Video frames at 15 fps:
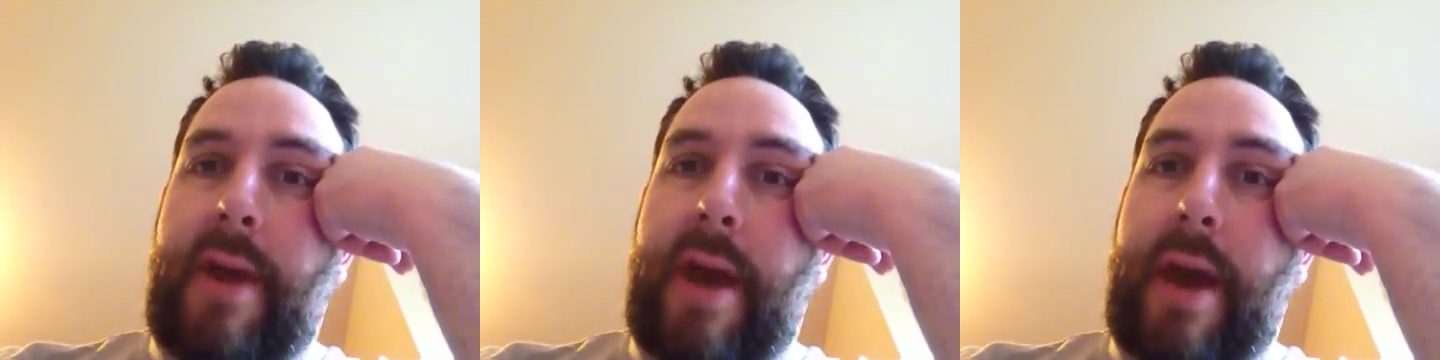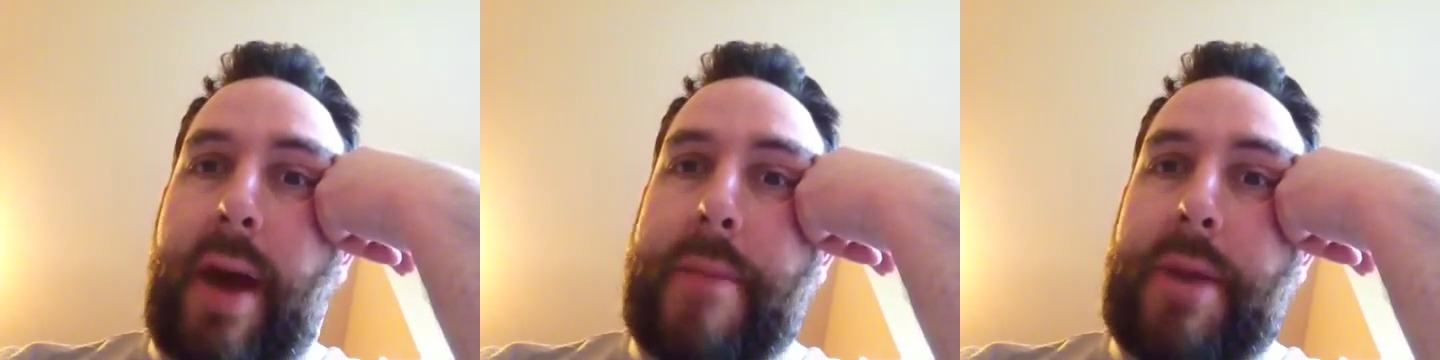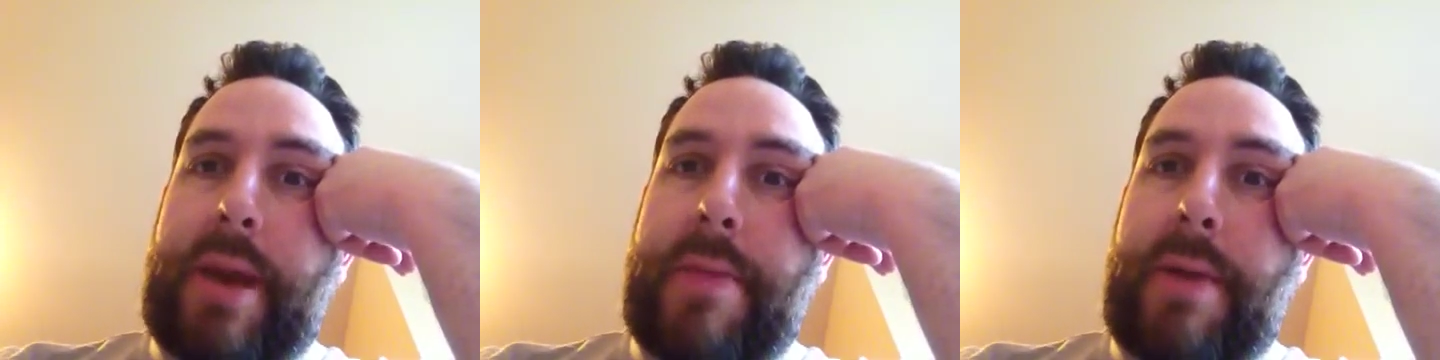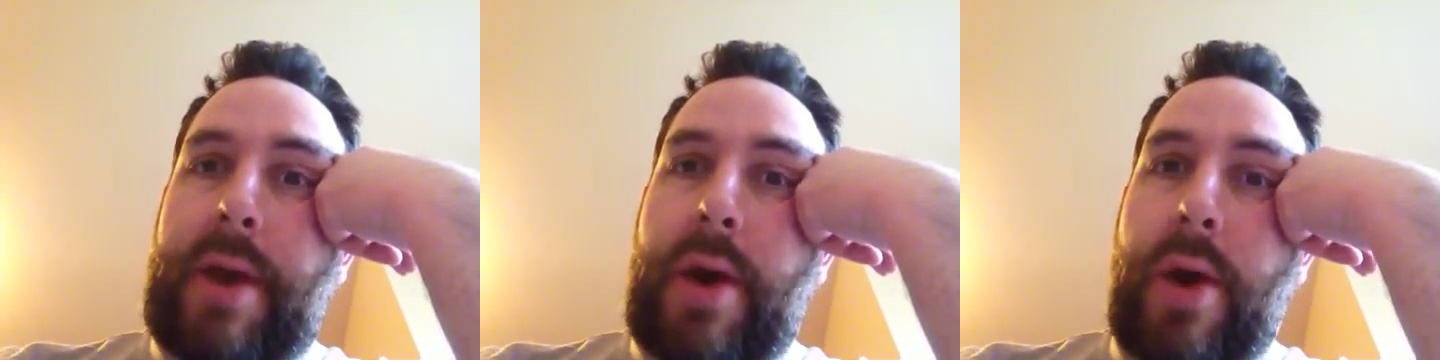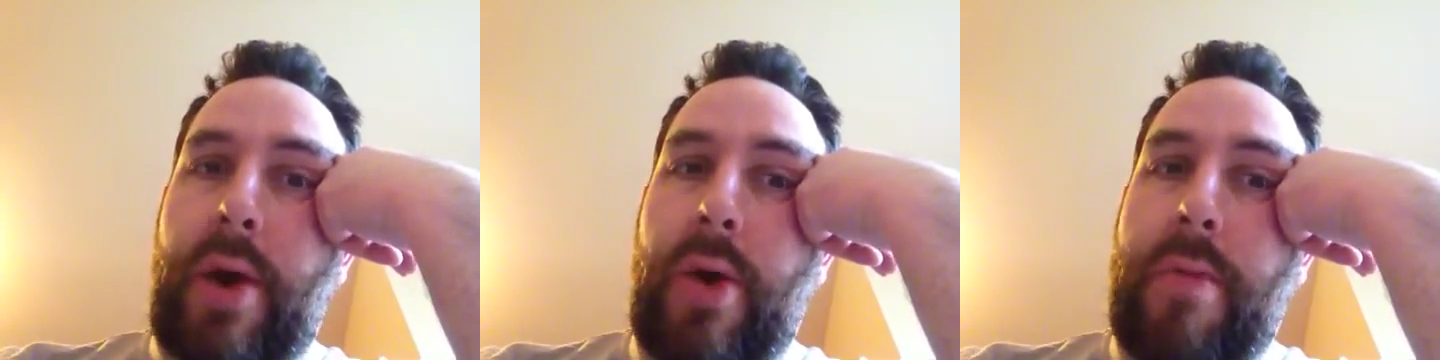I happen to be
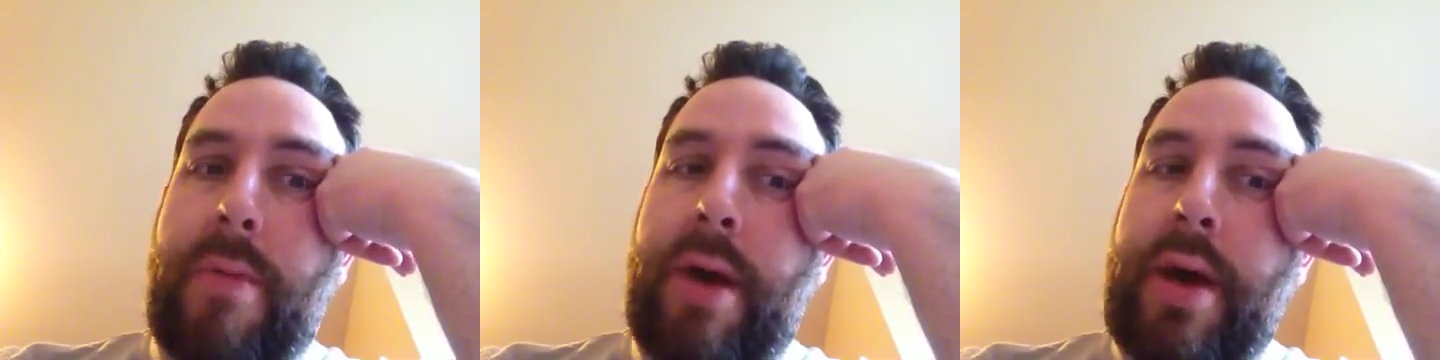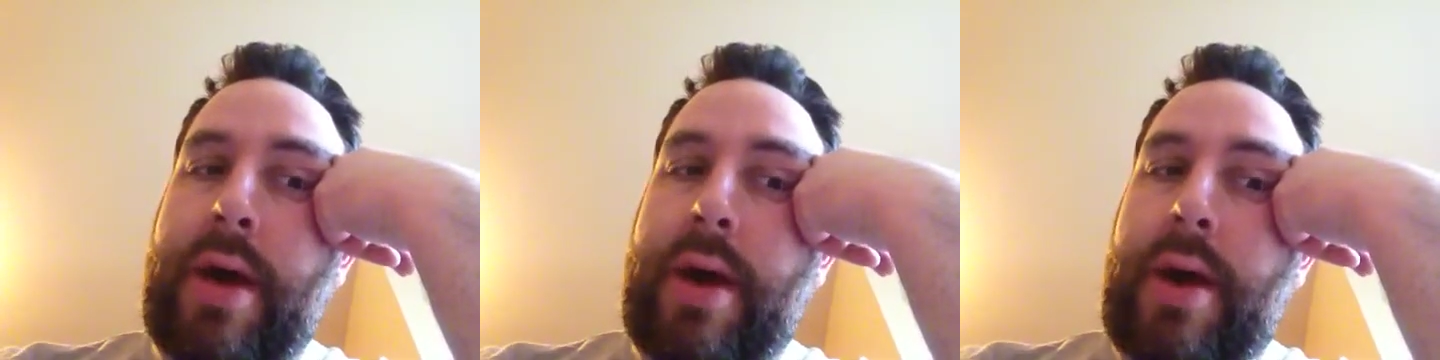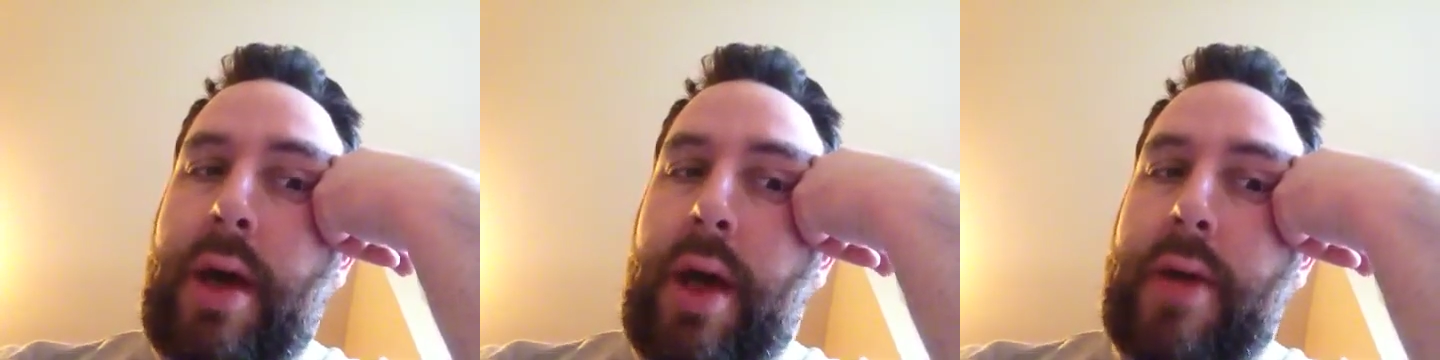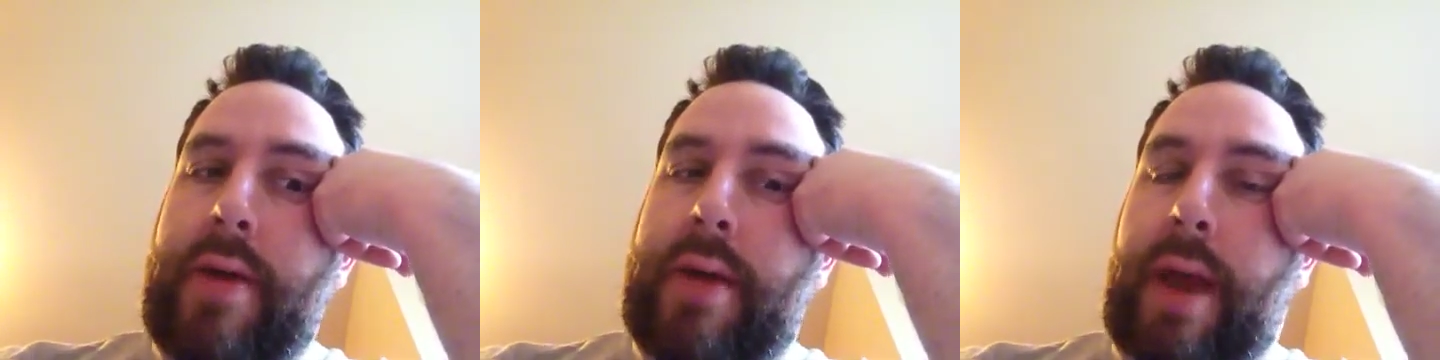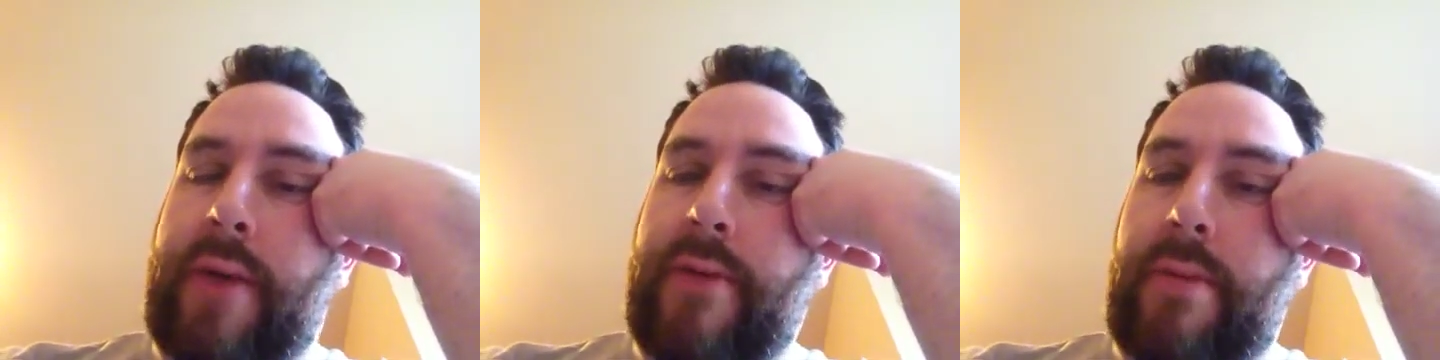home
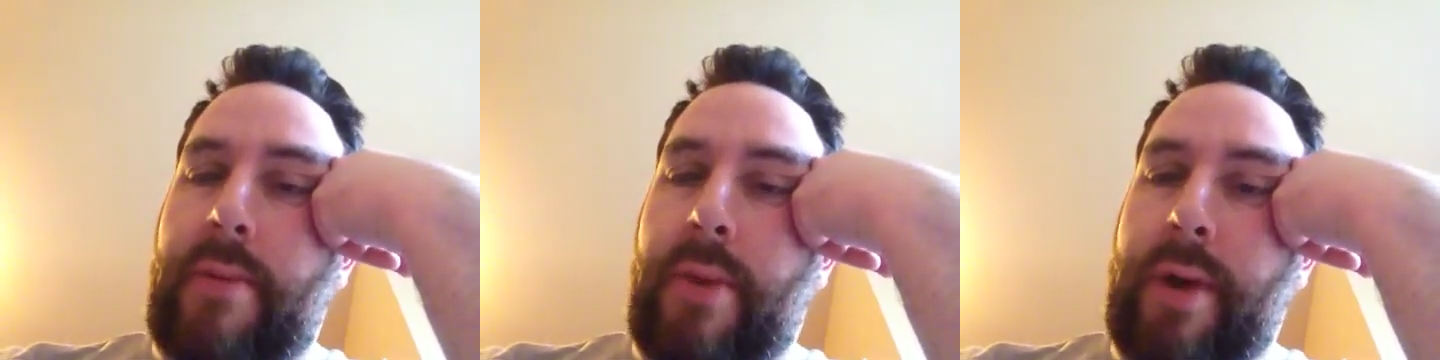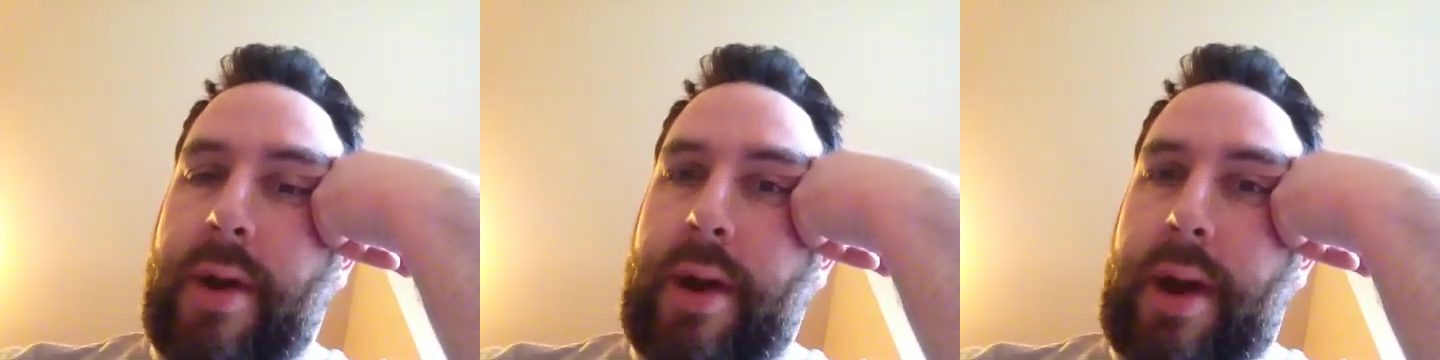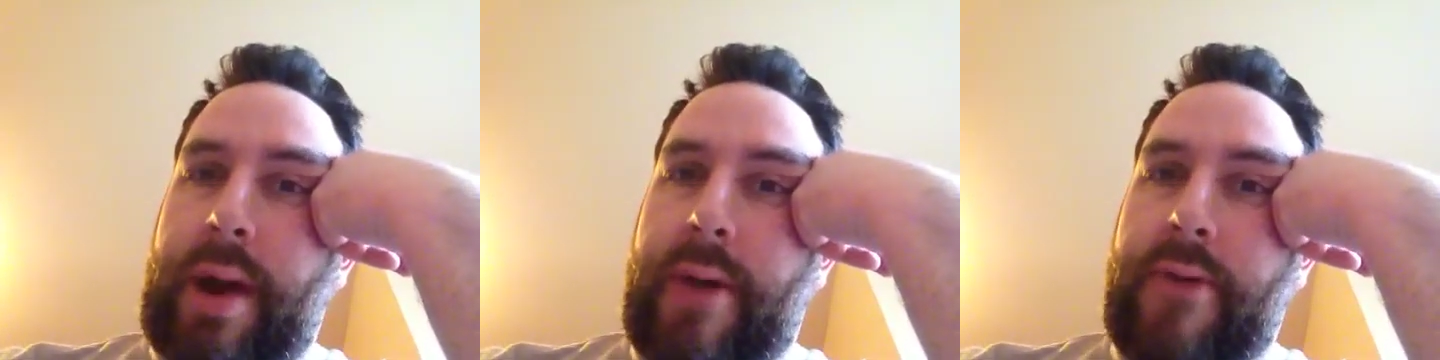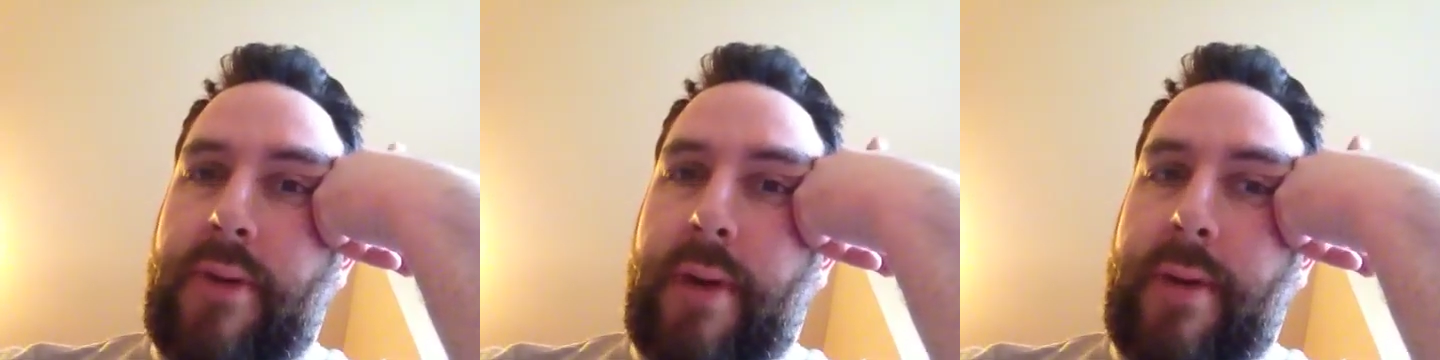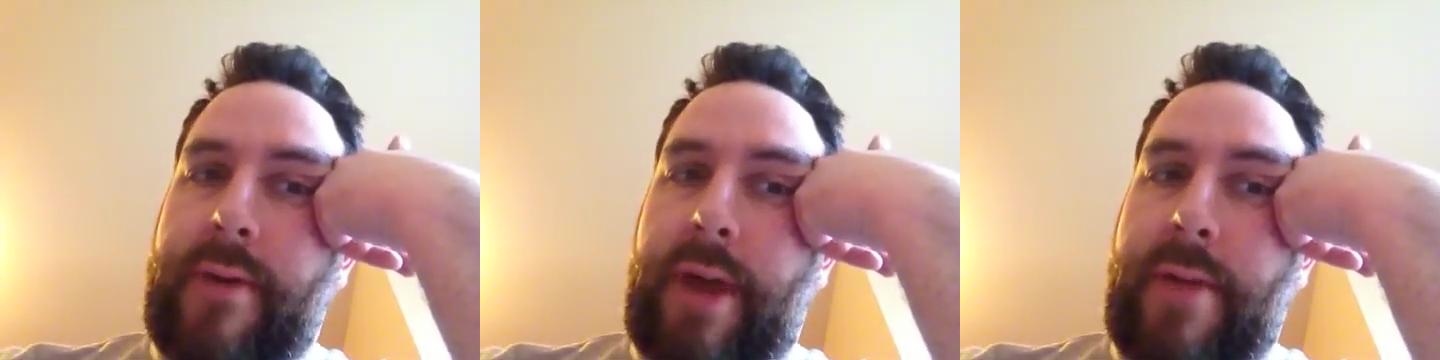sick from work today,
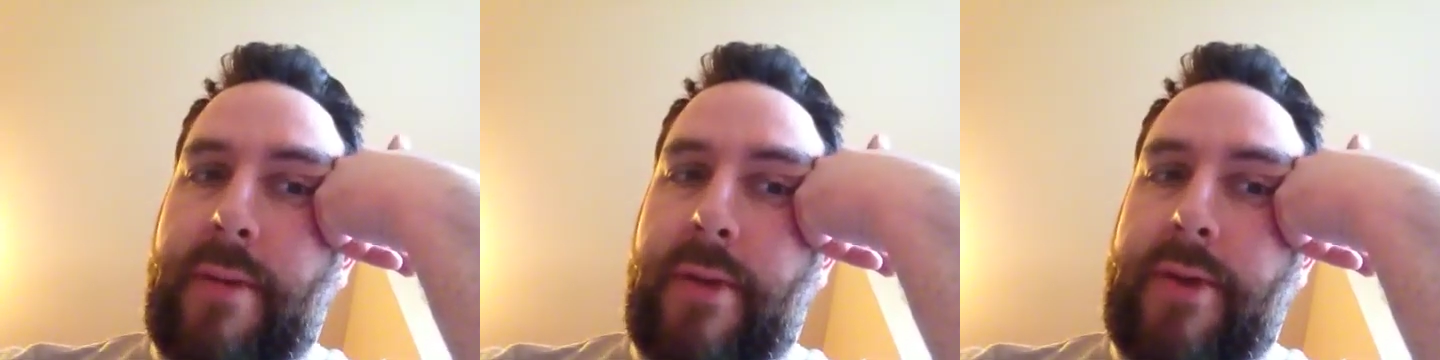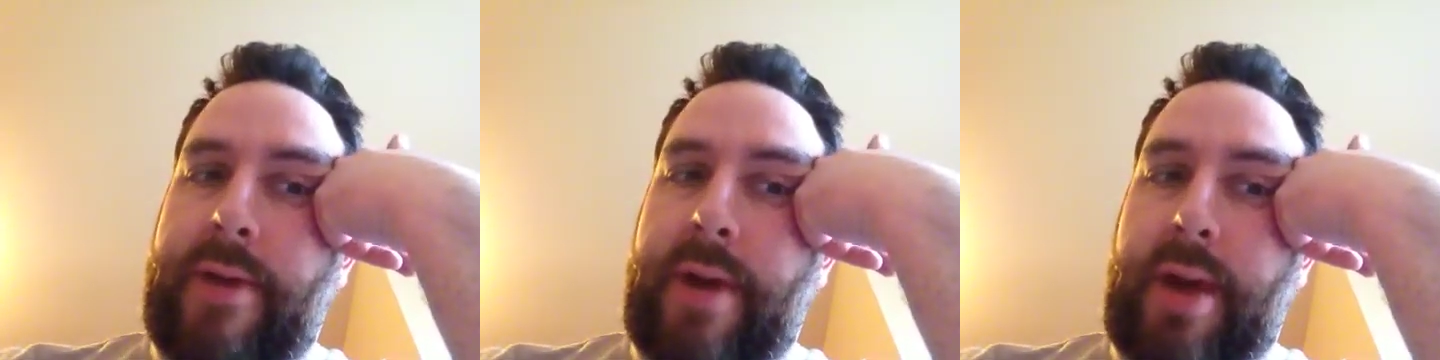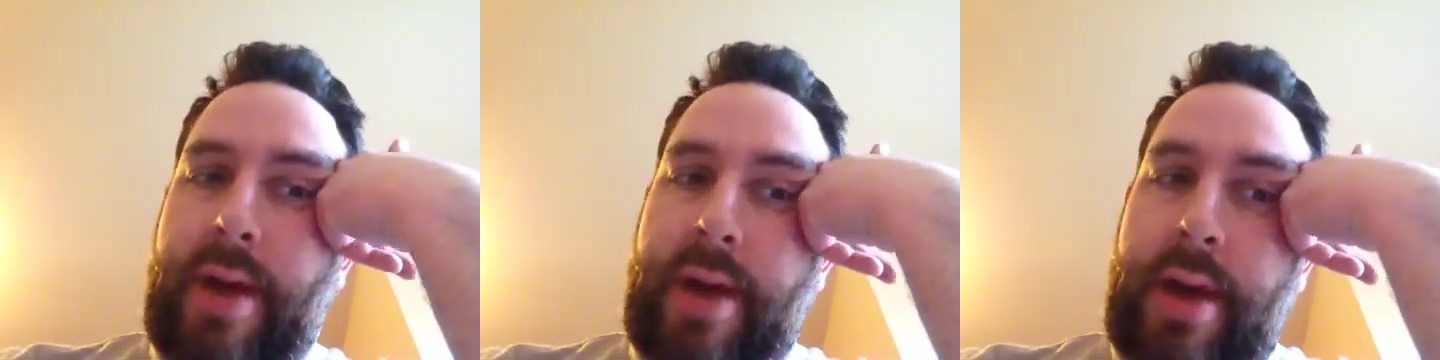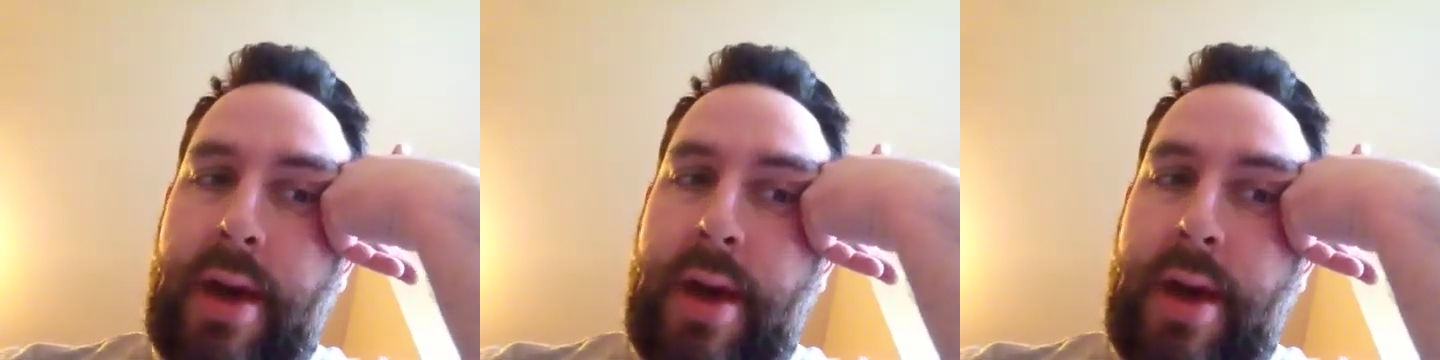so I was able to